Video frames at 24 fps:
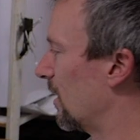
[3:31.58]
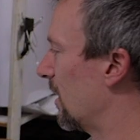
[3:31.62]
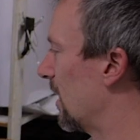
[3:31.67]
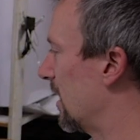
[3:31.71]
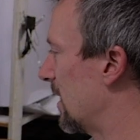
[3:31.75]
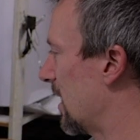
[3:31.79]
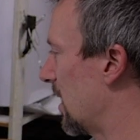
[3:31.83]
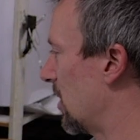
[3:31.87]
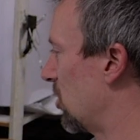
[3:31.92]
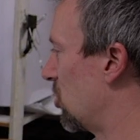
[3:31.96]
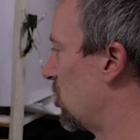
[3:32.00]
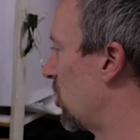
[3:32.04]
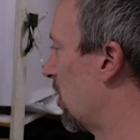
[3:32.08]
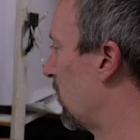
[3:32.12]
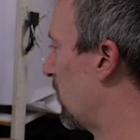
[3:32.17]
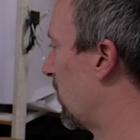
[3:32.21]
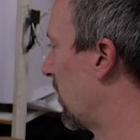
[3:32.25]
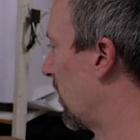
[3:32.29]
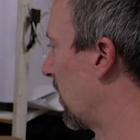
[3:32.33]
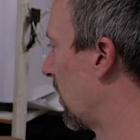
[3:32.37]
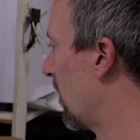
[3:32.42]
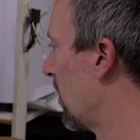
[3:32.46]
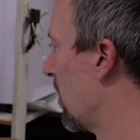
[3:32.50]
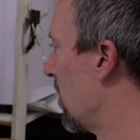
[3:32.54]
and then shipping.
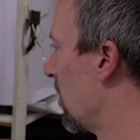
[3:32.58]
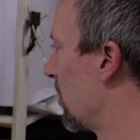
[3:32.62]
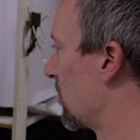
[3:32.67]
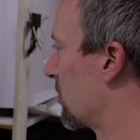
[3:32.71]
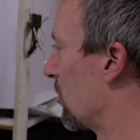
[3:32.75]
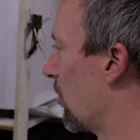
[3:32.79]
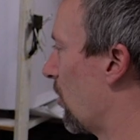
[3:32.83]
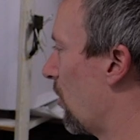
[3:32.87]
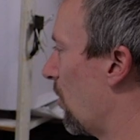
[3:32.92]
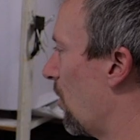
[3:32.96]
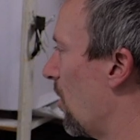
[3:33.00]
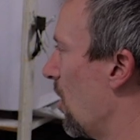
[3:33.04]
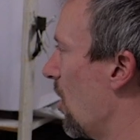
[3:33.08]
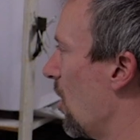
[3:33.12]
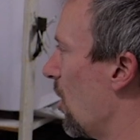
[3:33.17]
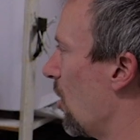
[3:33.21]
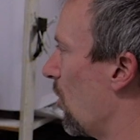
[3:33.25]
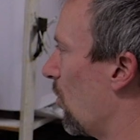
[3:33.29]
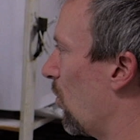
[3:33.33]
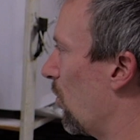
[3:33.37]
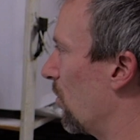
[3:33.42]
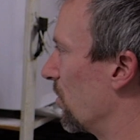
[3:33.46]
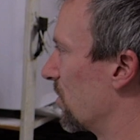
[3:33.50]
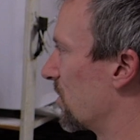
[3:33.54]
So
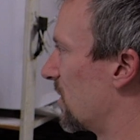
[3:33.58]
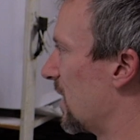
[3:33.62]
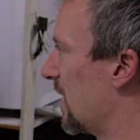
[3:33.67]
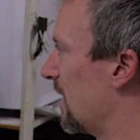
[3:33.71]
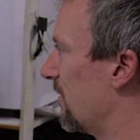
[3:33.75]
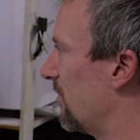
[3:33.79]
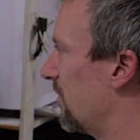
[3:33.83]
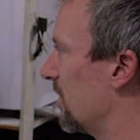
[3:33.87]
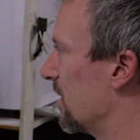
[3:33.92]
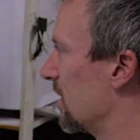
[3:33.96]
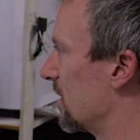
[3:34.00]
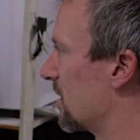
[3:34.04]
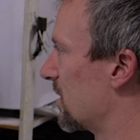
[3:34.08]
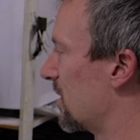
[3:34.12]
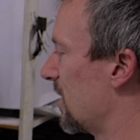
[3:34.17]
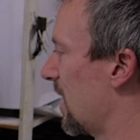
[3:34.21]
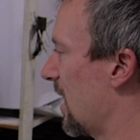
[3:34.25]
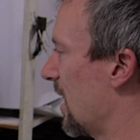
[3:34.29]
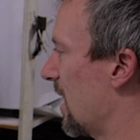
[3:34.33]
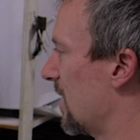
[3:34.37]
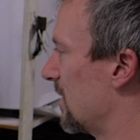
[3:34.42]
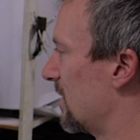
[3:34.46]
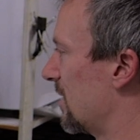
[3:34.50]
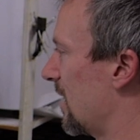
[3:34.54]
we'll save this
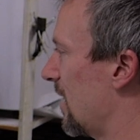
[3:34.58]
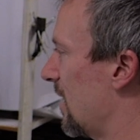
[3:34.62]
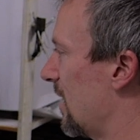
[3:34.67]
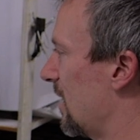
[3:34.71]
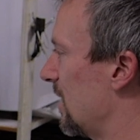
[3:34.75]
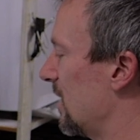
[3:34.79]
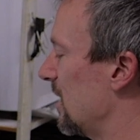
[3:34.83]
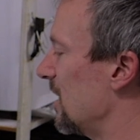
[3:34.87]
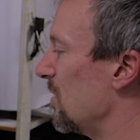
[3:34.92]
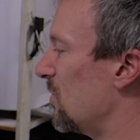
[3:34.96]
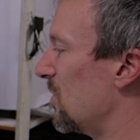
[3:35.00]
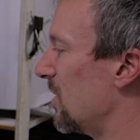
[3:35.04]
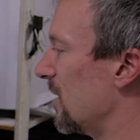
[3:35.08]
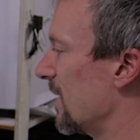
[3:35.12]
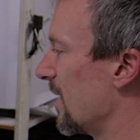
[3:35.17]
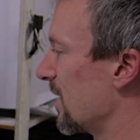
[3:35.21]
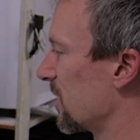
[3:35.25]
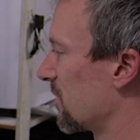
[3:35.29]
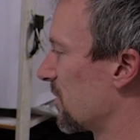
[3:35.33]
as a EPS